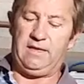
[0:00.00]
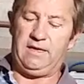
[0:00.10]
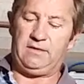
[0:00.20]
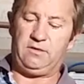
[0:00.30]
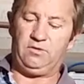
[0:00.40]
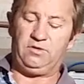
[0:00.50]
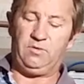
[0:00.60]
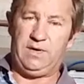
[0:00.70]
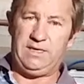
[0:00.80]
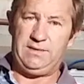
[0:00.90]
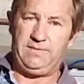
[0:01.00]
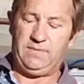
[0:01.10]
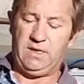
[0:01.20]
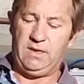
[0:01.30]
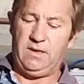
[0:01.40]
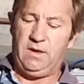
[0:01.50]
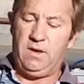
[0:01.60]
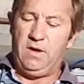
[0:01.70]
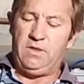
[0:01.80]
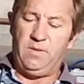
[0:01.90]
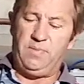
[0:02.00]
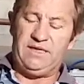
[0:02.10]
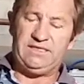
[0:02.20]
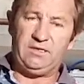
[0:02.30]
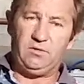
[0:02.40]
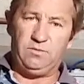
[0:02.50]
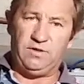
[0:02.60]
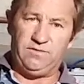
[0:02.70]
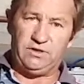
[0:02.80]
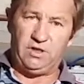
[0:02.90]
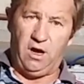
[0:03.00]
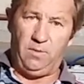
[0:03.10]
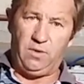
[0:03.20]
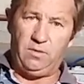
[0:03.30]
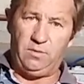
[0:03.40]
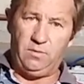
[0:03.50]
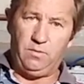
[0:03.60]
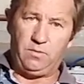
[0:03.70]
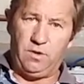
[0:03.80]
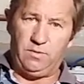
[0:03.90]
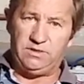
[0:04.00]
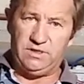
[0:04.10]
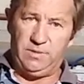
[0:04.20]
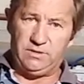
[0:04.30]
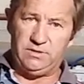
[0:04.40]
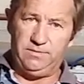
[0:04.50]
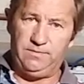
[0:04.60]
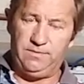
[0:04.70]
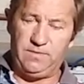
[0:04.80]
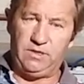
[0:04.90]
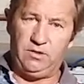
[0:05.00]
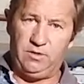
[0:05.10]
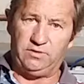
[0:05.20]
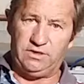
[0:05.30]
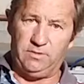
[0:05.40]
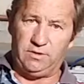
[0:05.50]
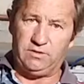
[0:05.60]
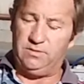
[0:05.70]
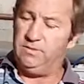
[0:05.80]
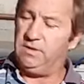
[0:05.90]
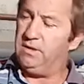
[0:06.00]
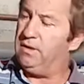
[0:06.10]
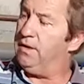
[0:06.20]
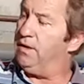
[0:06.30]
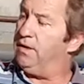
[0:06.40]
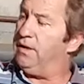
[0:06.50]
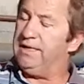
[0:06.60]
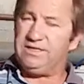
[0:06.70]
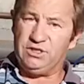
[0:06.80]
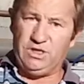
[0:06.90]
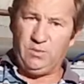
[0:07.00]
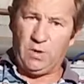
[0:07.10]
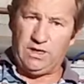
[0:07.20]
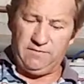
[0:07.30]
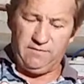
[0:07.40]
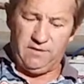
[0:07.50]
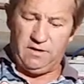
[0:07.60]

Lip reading: that, cut away, the piece that comes off the top will go onto the bottom, be glued onto the bottom. It's a cheap way of